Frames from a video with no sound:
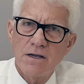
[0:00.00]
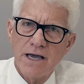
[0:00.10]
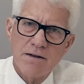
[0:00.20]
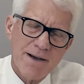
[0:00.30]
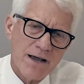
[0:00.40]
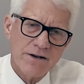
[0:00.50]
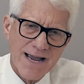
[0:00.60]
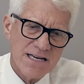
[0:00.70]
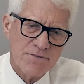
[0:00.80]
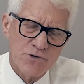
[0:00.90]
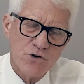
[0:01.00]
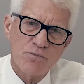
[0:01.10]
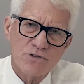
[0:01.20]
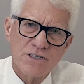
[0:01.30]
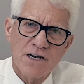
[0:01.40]
at about
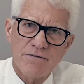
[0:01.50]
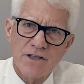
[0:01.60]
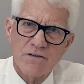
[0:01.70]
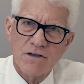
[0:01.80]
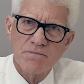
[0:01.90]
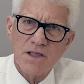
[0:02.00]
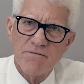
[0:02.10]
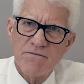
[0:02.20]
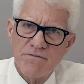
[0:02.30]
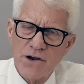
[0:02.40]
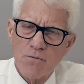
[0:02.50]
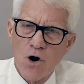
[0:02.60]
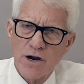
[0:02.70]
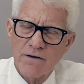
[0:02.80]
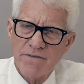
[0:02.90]
92% of its fair
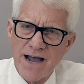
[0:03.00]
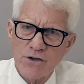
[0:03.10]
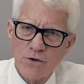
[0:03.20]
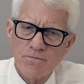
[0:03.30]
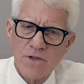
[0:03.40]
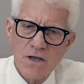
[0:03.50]
market value.